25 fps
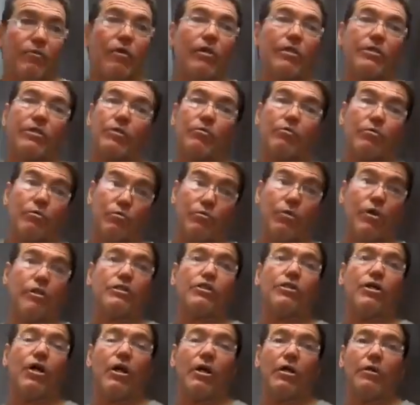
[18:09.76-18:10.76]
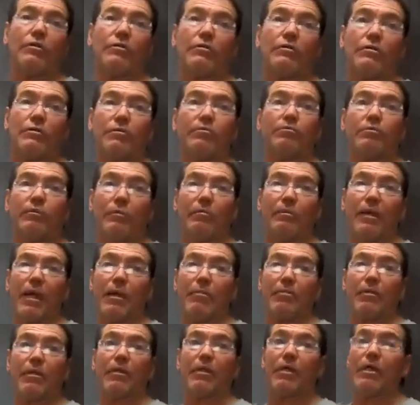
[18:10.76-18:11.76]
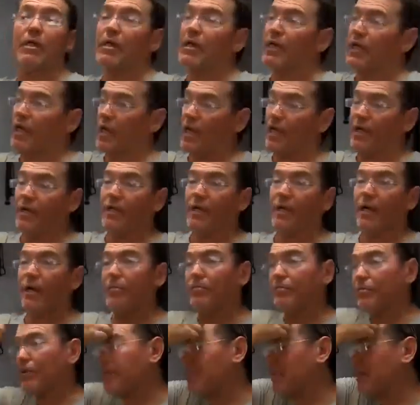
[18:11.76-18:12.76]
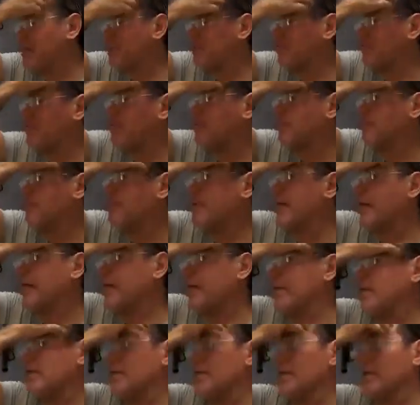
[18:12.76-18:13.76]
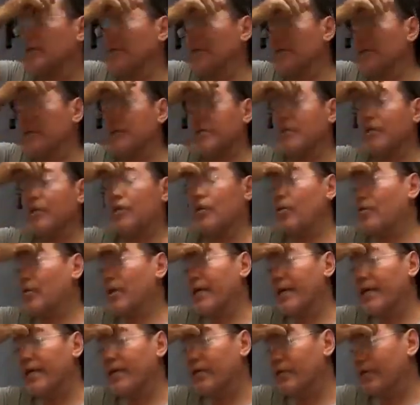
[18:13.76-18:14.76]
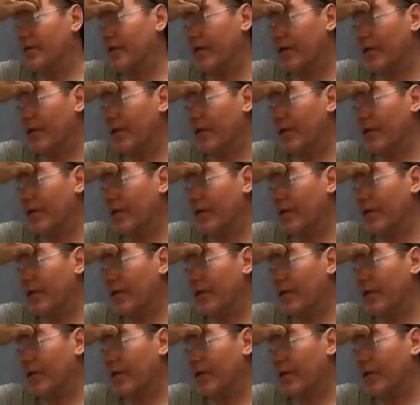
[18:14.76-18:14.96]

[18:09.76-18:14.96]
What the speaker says: Rothschild people, and the people from England, the Queen and